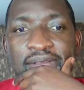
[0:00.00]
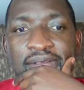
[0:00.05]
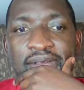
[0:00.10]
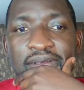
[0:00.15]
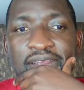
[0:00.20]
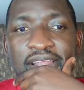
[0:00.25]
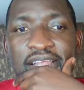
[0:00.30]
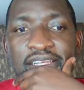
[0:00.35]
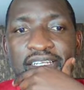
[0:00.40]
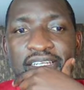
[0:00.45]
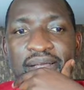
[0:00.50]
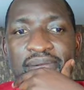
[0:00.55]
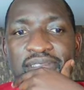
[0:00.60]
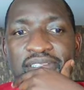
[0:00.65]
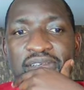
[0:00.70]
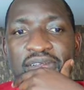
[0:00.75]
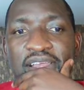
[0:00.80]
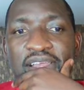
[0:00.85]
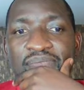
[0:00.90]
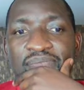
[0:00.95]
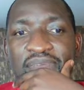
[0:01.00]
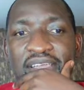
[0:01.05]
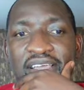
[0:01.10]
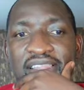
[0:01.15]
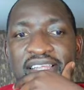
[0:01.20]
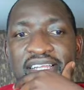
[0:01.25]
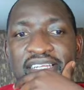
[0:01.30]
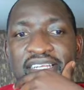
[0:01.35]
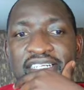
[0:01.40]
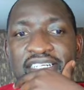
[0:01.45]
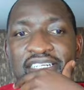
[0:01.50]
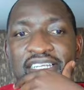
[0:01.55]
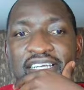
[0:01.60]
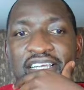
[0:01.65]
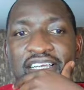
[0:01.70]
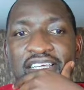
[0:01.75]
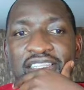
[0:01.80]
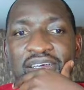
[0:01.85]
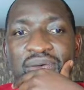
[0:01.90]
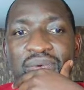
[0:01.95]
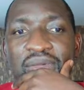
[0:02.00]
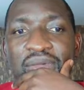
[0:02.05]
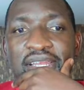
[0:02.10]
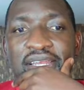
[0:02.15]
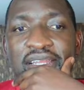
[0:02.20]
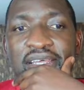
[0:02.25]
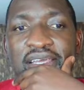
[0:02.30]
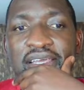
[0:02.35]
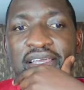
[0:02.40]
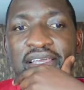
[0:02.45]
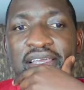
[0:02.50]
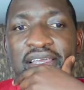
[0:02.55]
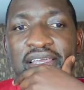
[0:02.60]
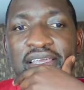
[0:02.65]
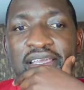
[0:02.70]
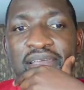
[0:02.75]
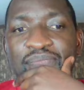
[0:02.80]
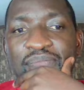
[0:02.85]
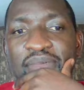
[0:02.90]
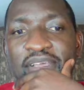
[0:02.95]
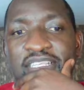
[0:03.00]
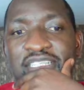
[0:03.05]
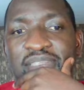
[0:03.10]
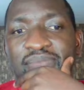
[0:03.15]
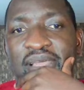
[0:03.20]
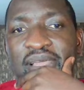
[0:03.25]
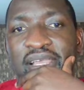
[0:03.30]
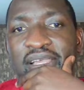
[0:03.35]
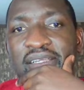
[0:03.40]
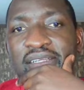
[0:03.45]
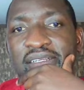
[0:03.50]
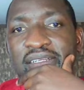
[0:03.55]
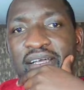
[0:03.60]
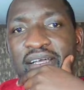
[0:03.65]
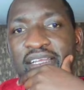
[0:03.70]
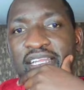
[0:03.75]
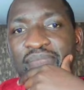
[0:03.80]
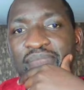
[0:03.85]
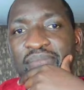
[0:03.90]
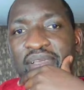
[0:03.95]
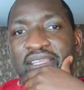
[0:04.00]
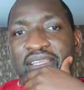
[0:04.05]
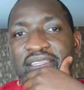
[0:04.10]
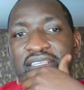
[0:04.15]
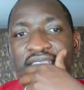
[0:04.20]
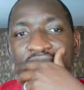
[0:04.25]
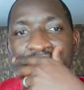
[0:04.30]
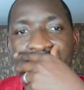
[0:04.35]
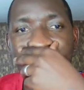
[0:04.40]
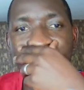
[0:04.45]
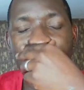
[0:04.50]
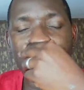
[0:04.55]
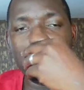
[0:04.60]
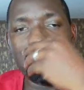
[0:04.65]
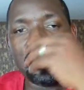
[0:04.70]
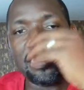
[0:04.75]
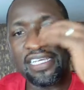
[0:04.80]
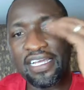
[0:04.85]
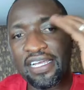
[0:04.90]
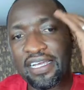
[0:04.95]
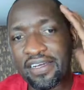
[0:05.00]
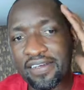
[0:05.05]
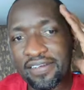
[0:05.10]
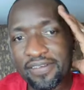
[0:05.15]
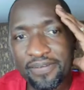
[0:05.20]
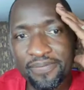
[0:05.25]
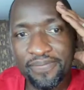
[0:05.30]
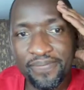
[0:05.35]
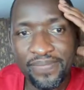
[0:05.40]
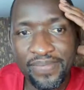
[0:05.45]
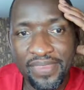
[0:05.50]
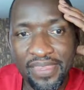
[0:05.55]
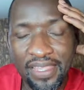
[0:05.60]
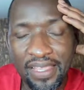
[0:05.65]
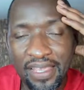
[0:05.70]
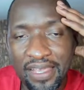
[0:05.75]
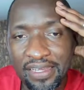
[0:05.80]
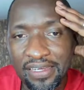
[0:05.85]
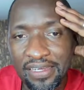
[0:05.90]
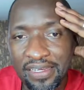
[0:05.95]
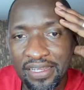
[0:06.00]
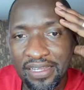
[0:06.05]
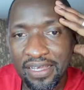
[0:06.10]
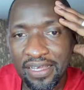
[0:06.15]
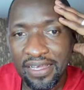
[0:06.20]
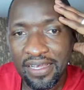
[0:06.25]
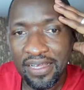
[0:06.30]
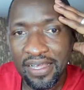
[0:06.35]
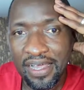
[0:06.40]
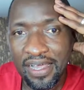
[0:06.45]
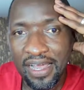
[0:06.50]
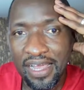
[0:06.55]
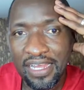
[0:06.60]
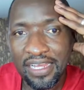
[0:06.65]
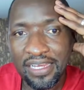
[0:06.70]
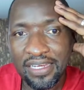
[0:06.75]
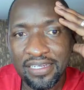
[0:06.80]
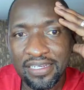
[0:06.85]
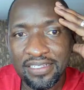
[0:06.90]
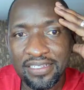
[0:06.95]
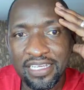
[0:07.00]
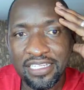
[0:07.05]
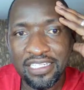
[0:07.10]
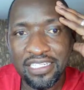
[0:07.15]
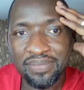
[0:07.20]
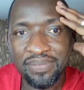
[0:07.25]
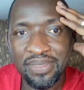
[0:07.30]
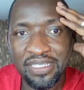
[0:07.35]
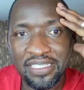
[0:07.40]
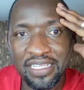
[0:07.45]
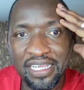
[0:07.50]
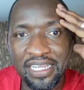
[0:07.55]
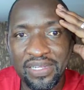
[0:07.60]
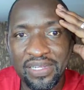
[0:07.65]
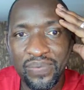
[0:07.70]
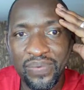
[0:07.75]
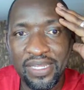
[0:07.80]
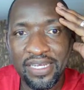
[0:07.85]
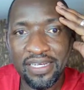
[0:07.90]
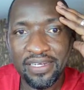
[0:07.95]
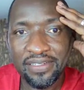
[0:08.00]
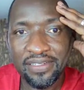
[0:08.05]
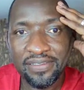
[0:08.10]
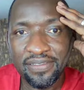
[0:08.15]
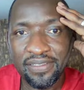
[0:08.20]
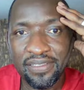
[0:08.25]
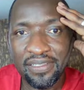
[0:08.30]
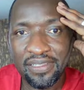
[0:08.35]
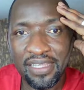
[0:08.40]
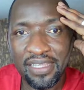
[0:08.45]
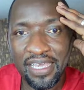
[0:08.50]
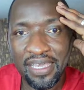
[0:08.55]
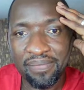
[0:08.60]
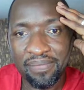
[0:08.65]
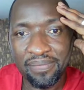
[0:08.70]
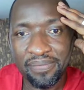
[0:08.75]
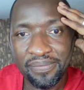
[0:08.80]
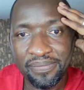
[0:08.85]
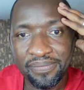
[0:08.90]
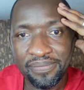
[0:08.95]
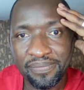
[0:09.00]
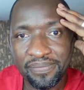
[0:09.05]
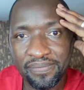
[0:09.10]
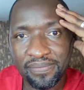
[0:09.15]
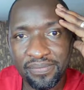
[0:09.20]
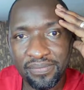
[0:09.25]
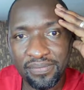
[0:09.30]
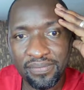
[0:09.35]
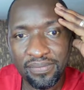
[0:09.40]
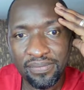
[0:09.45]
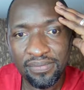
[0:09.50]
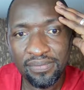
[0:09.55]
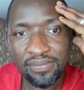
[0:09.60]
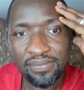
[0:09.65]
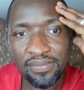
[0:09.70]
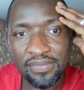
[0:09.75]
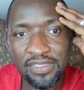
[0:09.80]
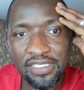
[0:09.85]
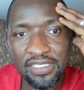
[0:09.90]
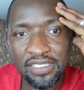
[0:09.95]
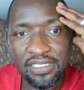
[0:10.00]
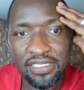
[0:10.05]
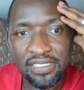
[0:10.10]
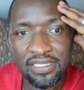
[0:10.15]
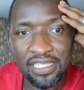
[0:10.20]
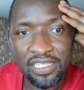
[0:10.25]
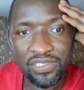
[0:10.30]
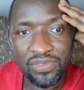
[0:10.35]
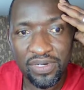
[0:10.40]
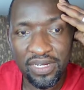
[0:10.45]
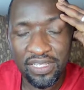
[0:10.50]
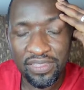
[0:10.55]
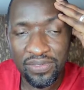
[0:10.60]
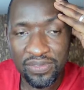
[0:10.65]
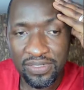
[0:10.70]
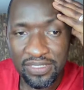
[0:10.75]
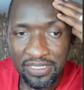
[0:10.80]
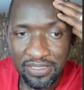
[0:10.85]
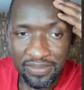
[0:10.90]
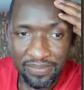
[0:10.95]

Knight comes down. I pick that and attacking the queen. He picks me, and I pick this guy. Check, and I'll just basically win the game. That's what I thought.